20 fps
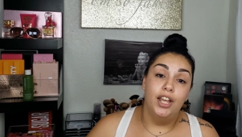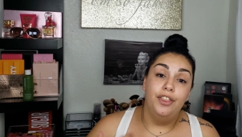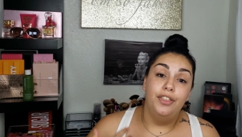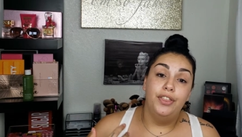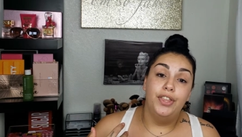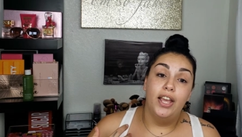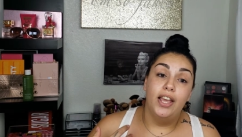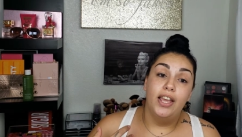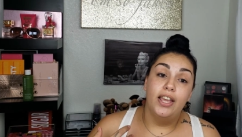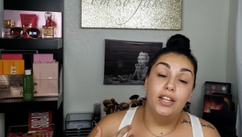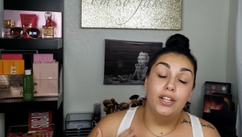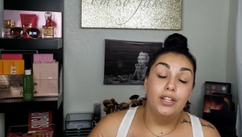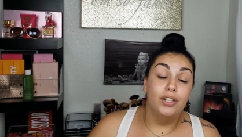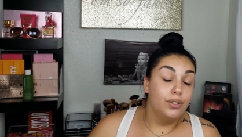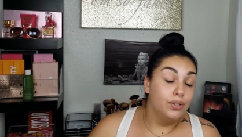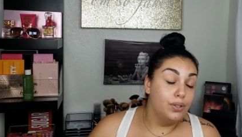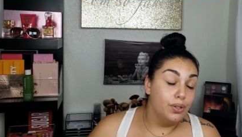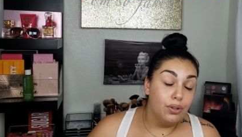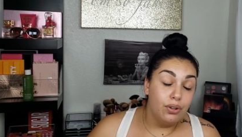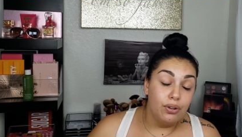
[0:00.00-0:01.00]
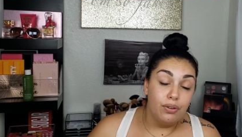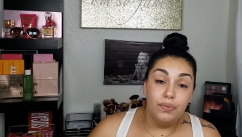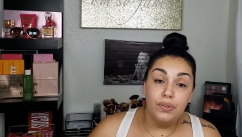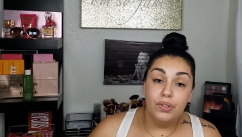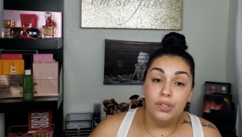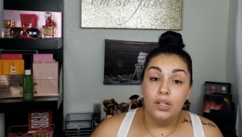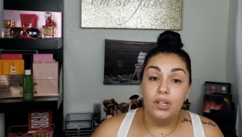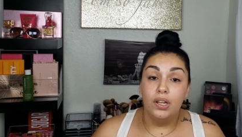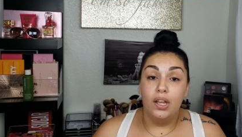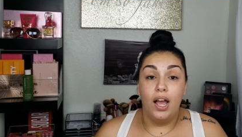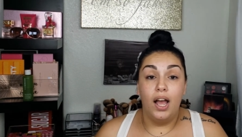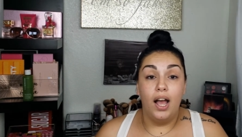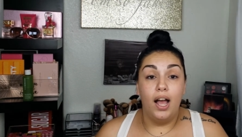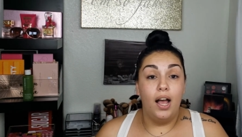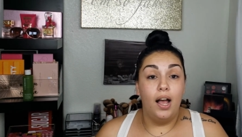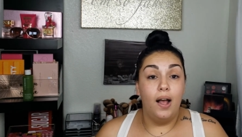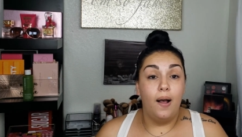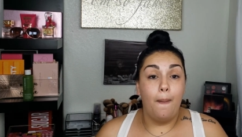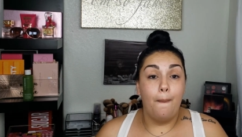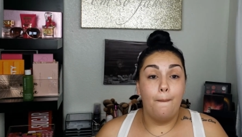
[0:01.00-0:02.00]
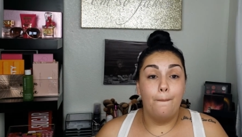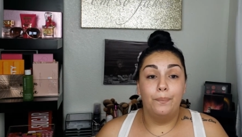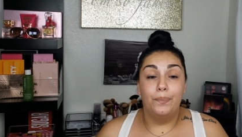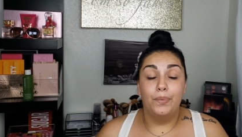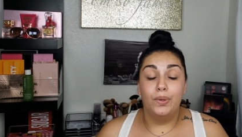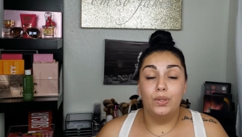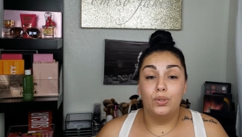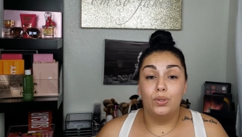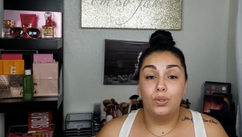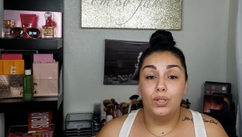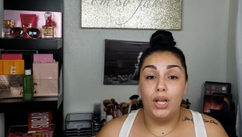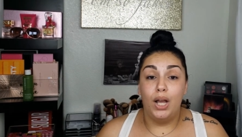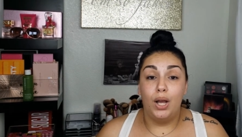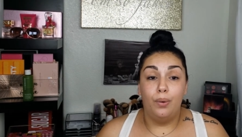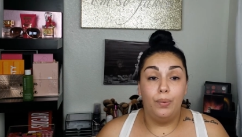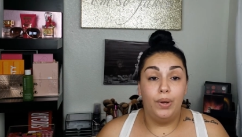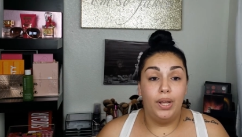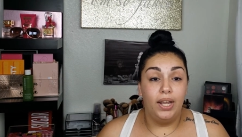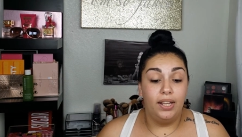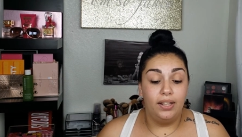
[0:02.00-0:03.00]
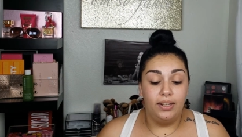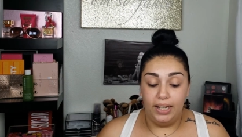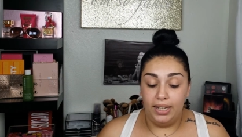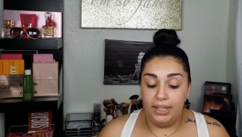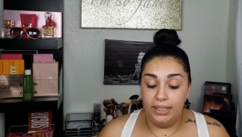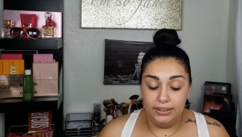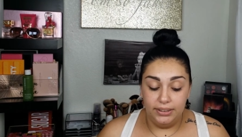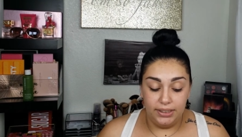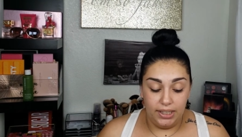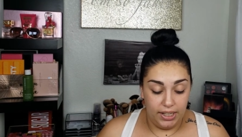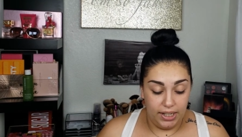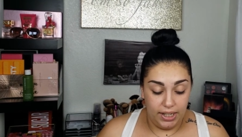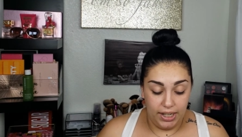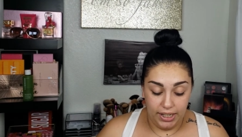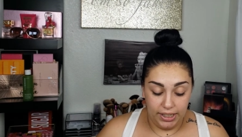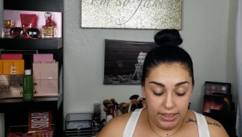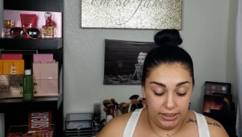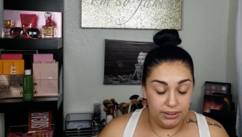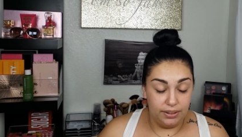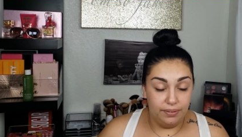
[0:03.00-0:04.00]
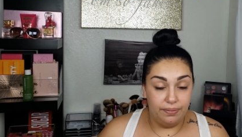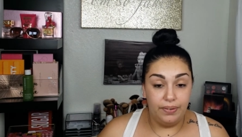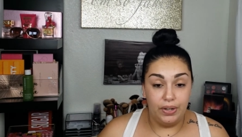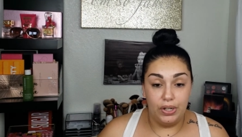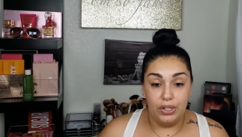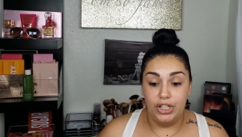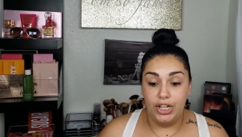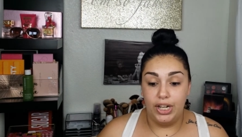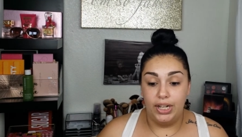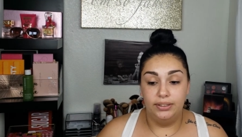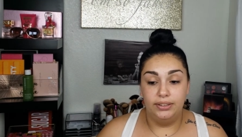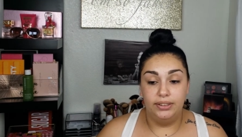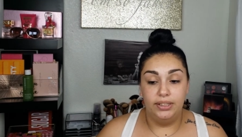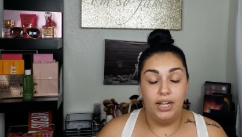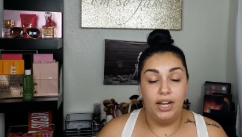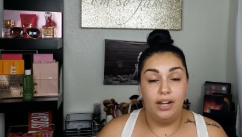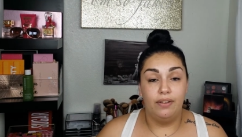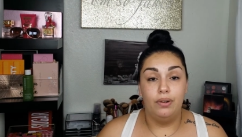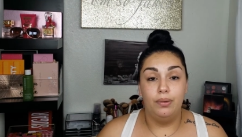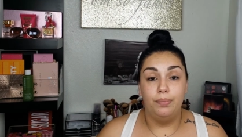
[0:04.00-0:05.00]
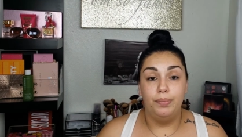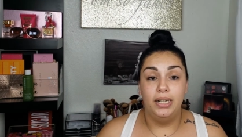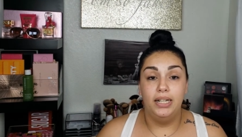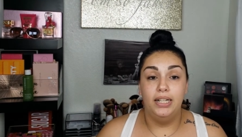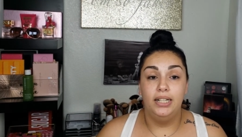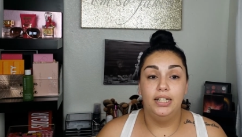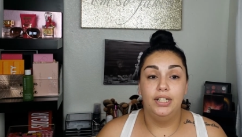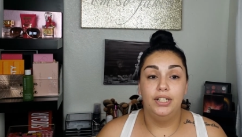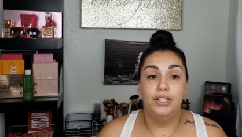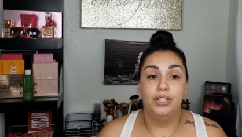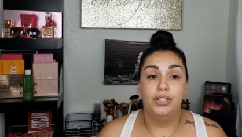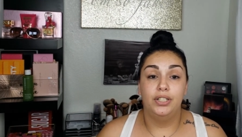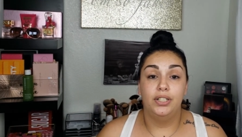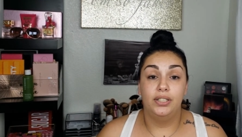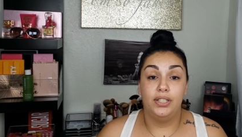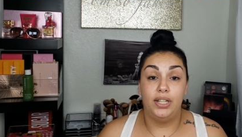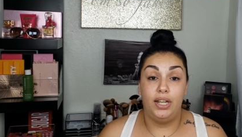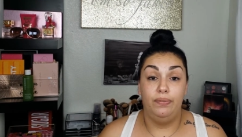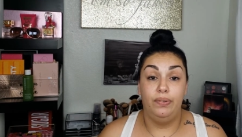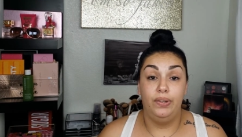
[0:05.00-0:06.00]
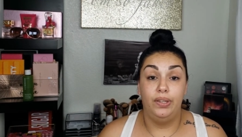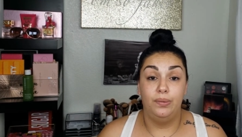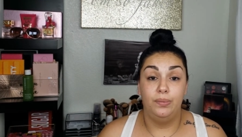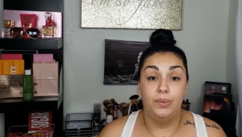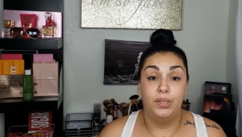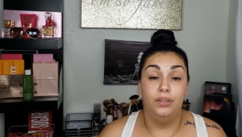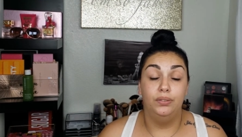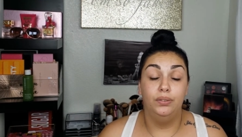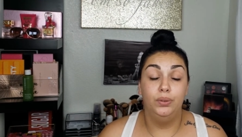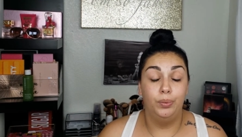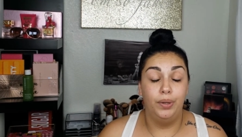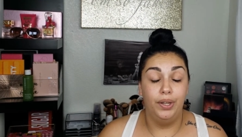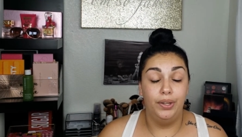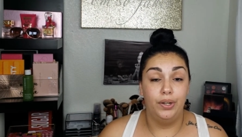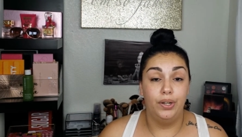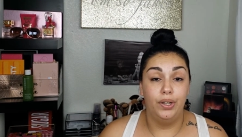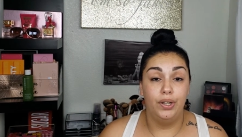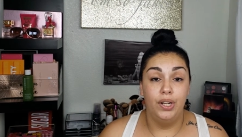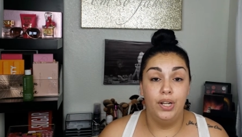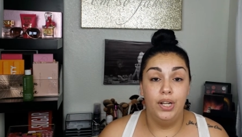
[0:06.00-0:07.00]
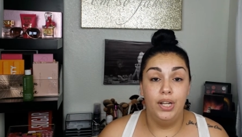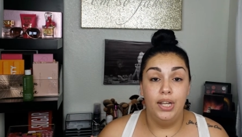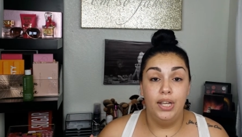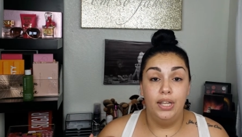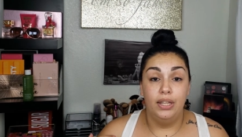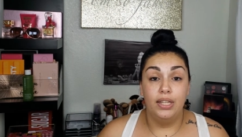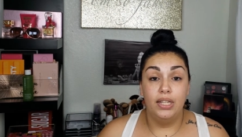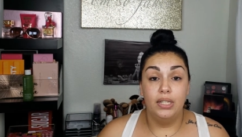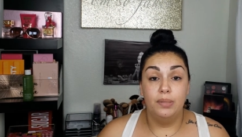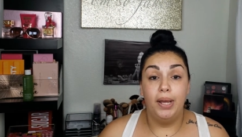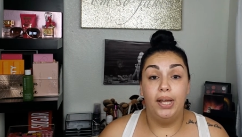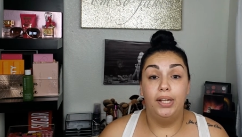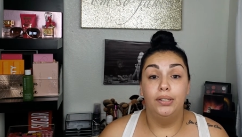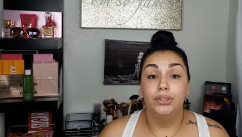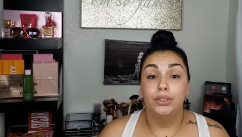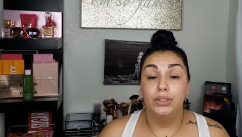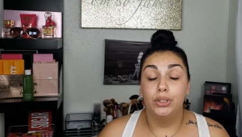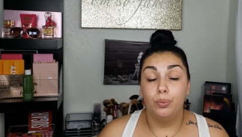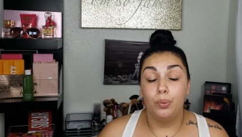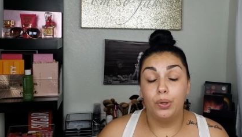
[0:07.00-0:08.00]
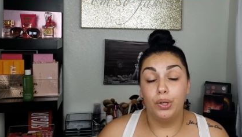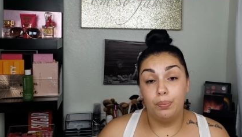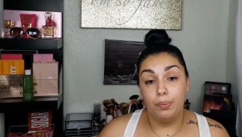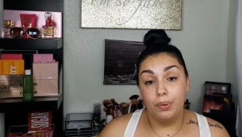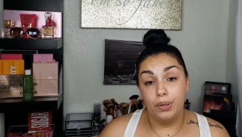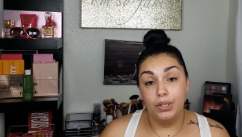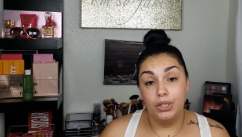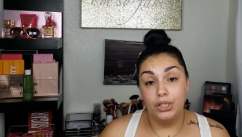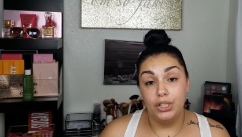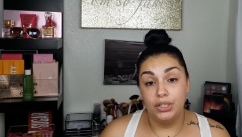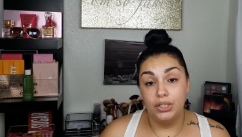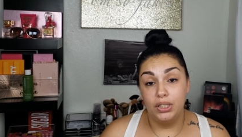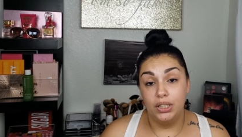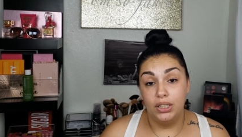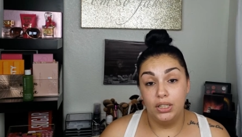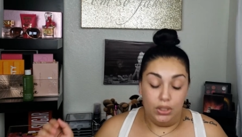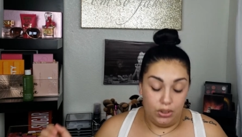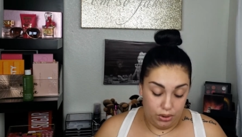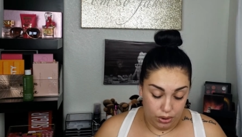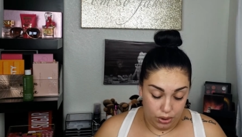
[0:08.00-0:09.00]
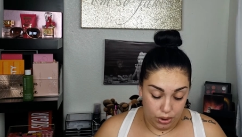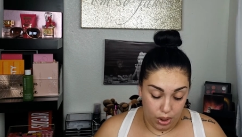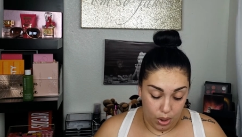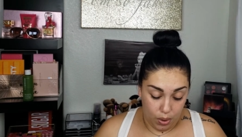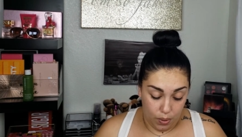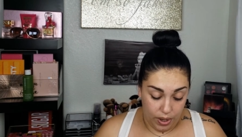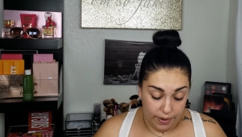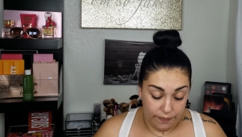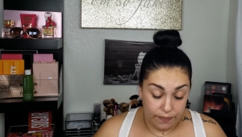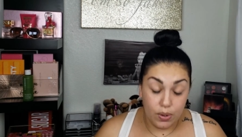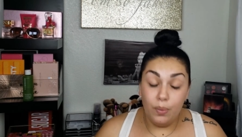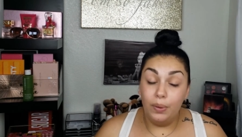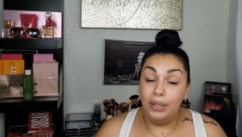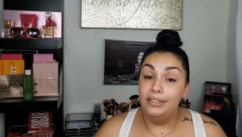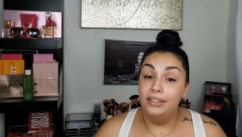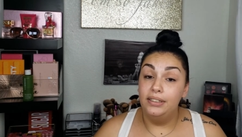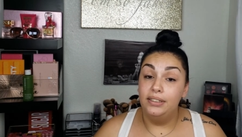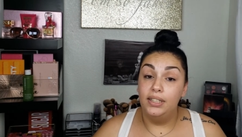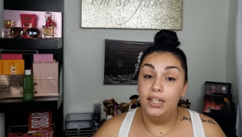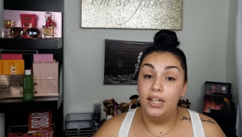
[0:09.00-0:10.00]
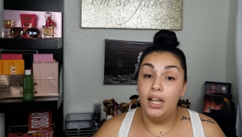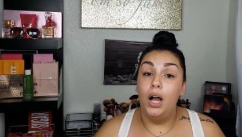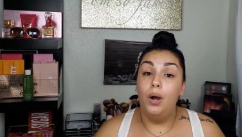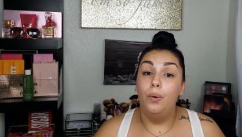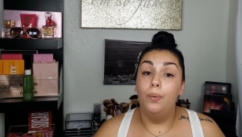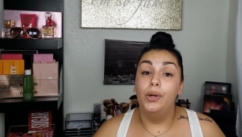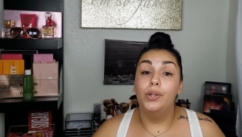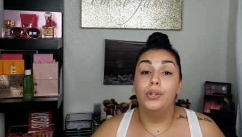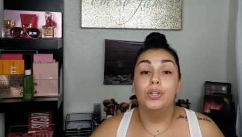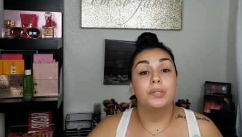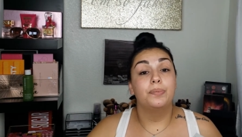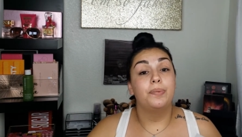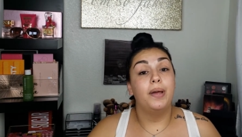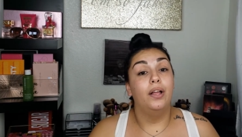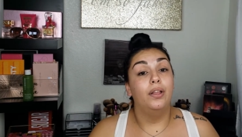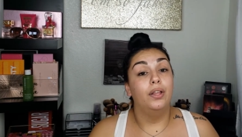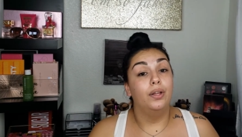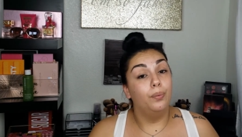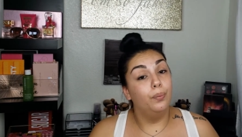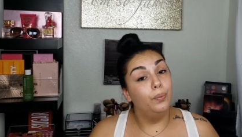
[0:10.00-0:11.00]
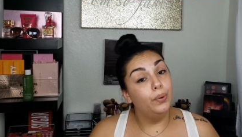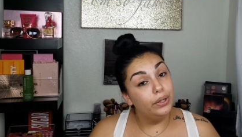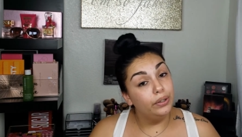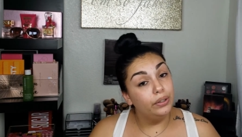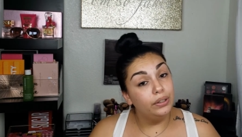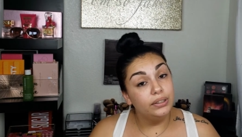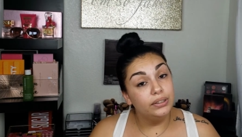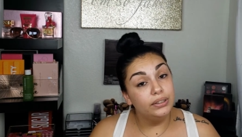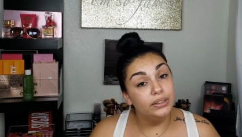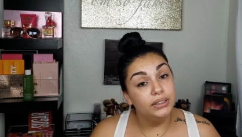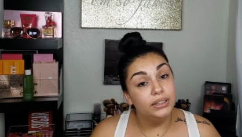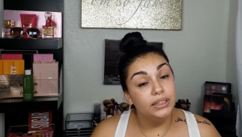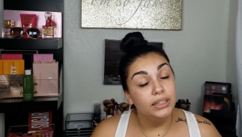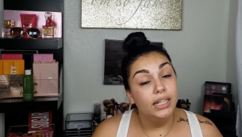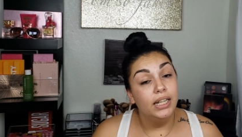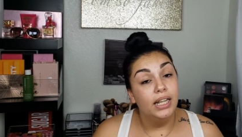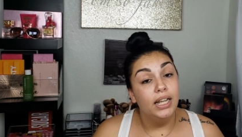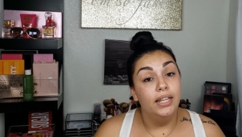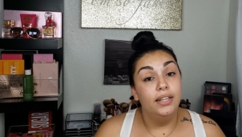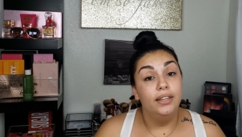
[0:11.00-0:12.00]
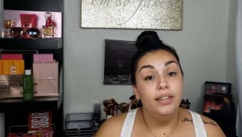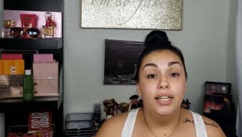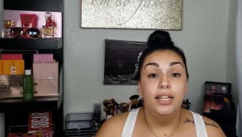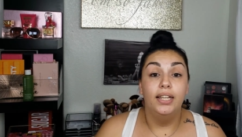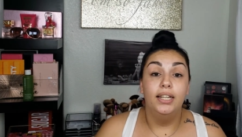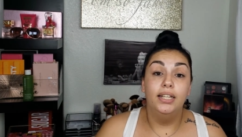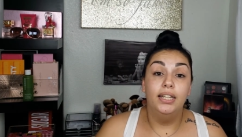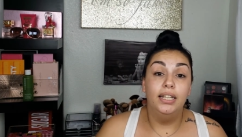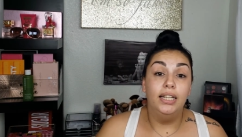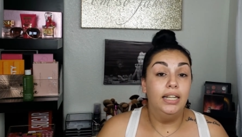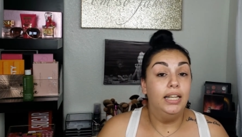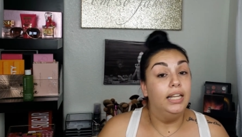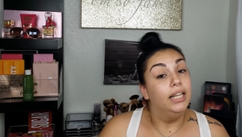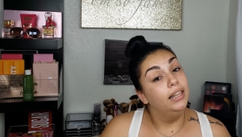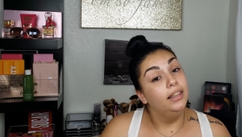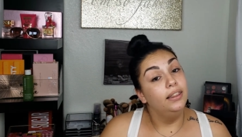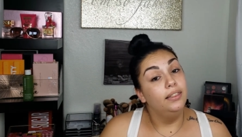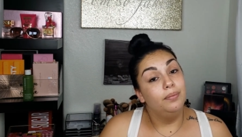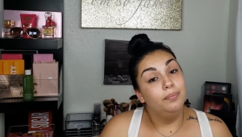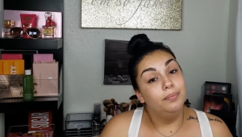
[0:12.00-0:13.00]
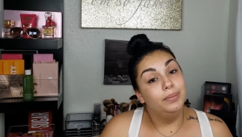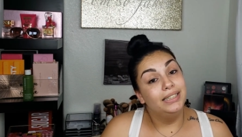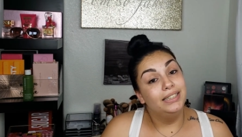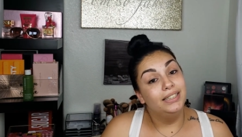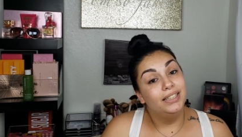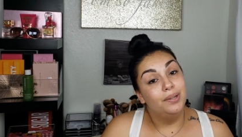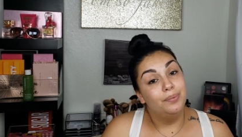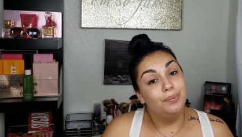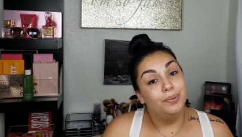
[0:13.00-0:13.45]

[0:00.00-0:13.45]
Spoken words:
that it deserves. So that way, like I said, it gets a fair chance and everybody can just decide for themselves whether these palettes are worth purchasing. So if you want to see how well this palette works, then please keep